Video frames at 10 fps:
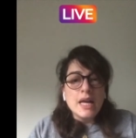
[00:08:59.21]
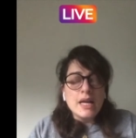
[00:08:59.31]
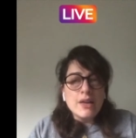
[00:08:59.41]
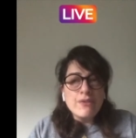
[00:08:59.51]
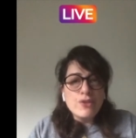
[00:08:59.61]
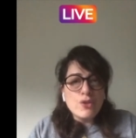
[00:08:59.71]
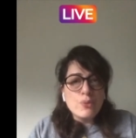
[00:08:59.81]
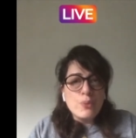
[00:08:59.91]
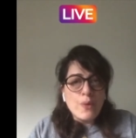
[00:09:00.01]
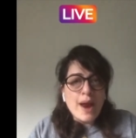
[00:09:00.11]
If your
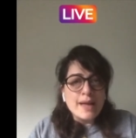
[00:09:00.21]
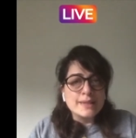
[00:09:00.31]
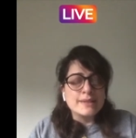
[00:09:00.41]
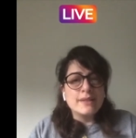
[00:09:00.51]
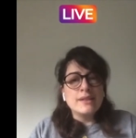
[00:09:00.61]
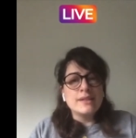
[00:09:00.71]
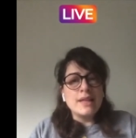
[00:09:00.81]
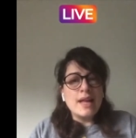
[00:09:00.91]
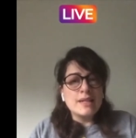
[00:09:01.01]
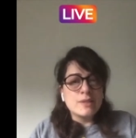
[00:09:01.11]
brand
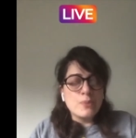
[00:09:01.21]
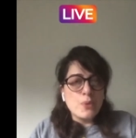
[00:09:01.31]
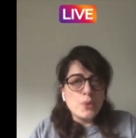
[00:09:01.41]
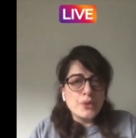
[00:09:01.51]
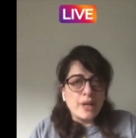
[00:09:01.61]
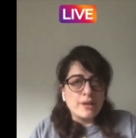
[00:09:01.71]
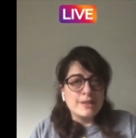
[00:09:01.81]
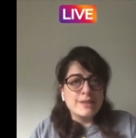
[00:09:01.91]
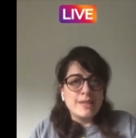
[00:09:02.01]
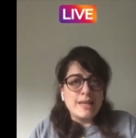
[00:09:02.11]
sells
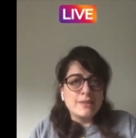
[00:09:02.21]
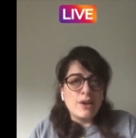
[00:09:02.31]
products that